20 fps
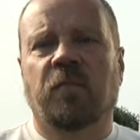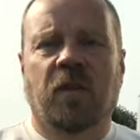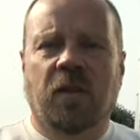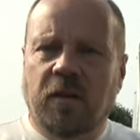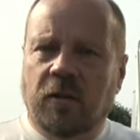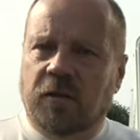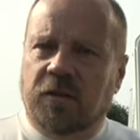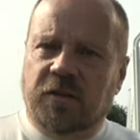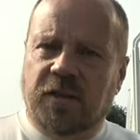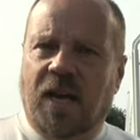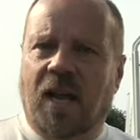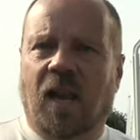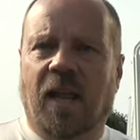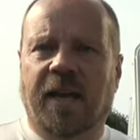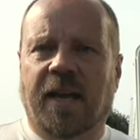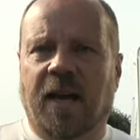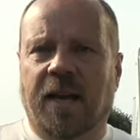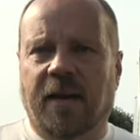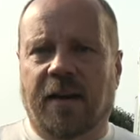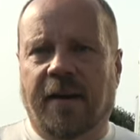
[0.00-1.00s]
You know, it's not
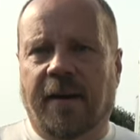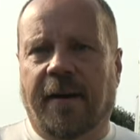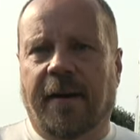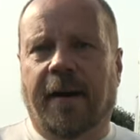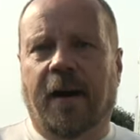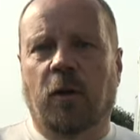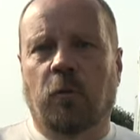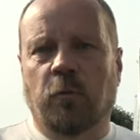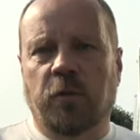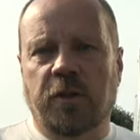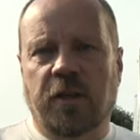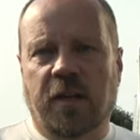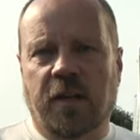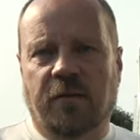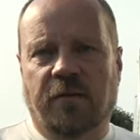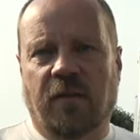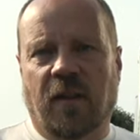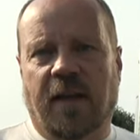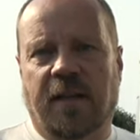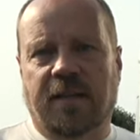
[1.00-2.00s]
like on a car when you got
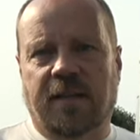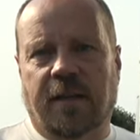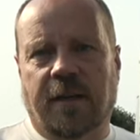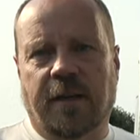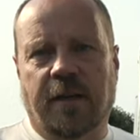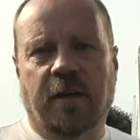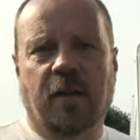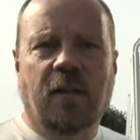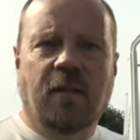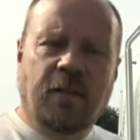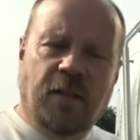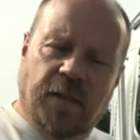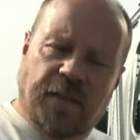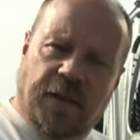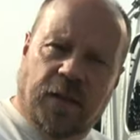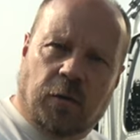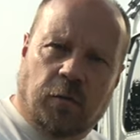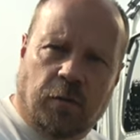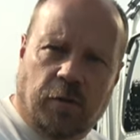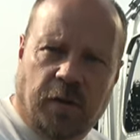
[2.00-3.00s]
a flat tire and
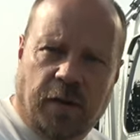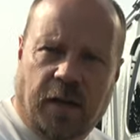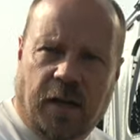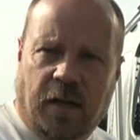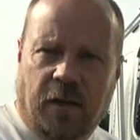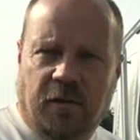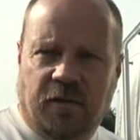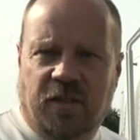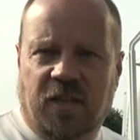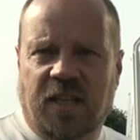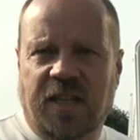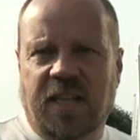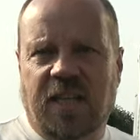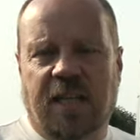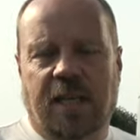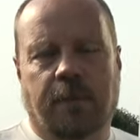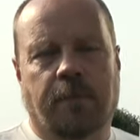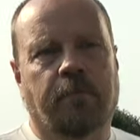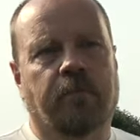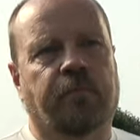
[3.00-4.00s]
that corner of the car is leaning.